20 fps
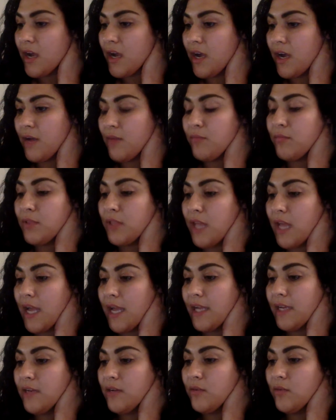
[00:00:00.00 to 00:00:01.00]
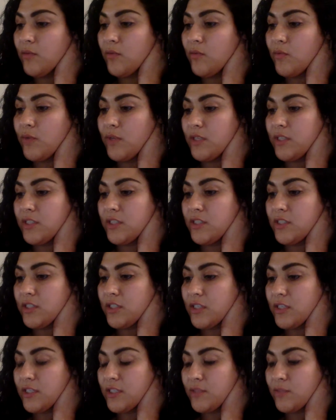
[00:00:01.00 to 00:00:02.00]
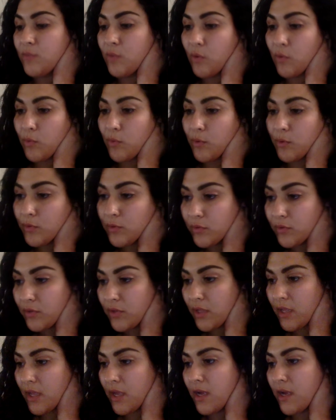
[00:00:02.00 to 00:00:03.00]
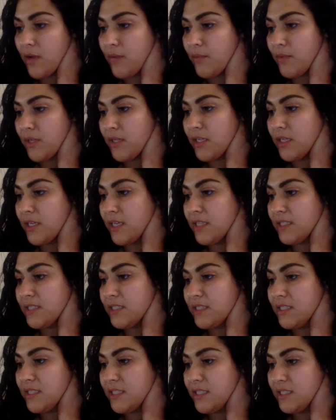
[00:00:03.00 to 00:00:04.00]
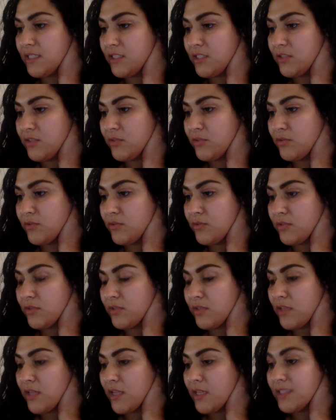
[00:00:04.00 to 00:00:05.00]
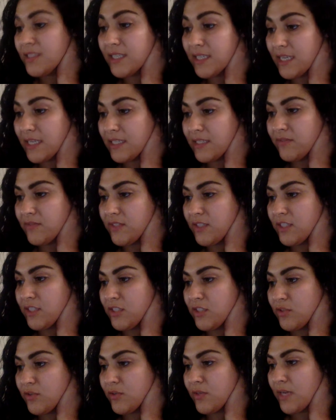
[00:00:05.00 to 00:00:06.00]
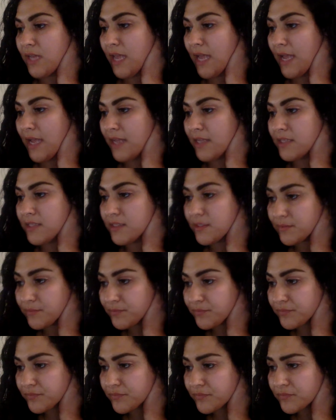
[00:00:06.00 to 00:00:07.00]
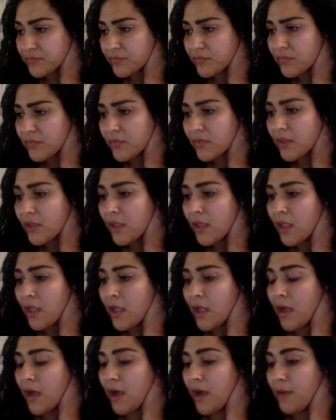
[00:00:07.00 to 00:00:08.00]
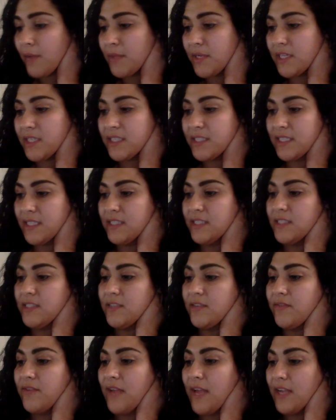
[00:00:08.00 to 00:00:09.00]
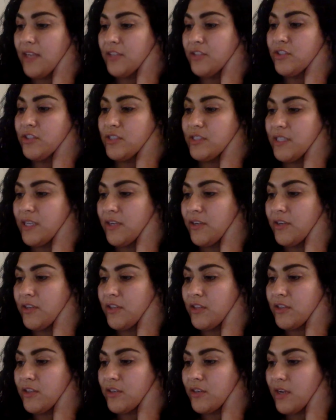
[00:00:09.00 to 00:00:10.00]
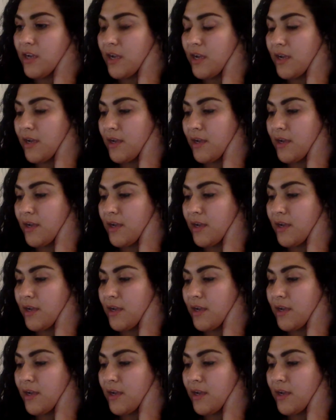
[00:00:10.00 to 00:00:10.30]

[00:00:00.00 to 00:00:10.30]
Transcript: Blood, which is mobile. It connects to tissues. It's connective tissue and has an extensive extracellular